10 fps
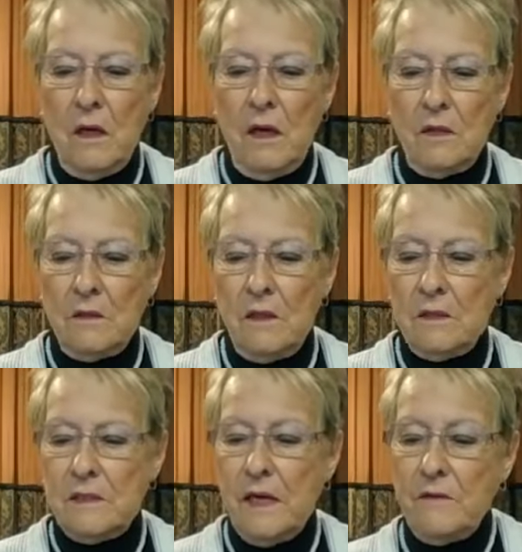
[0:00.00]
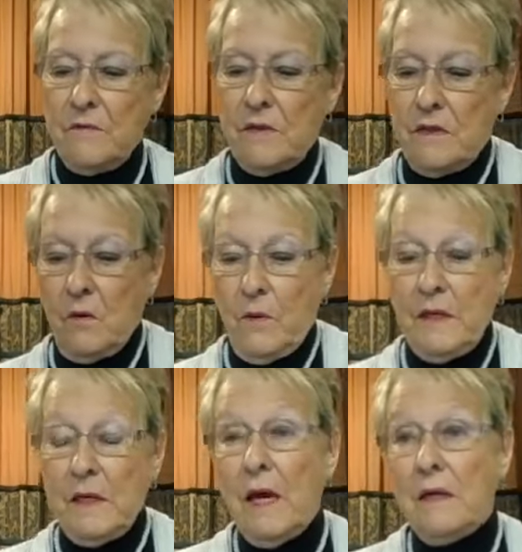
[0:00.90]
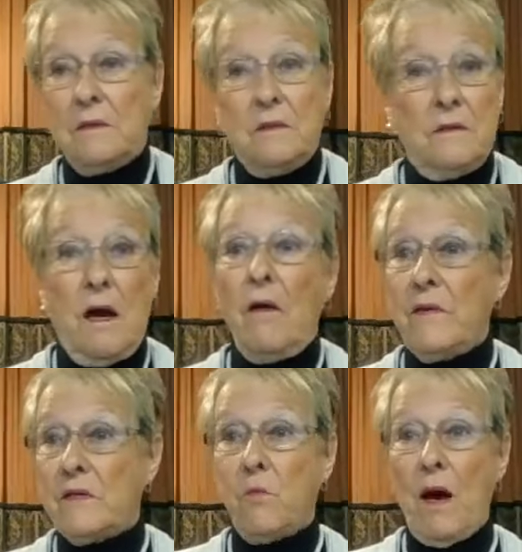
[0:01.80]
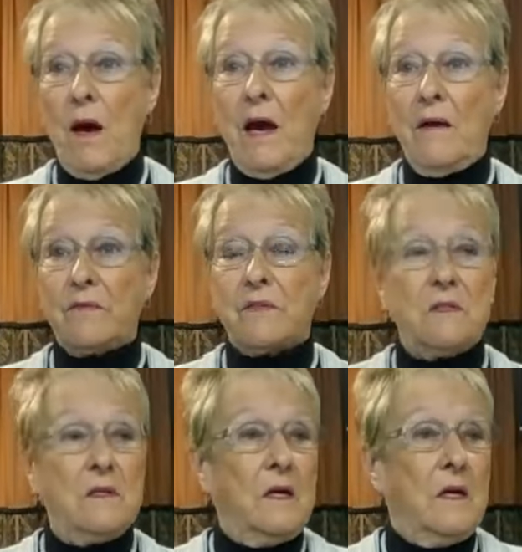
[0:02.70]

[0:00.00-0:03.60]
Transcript: And David, though, he had all these wives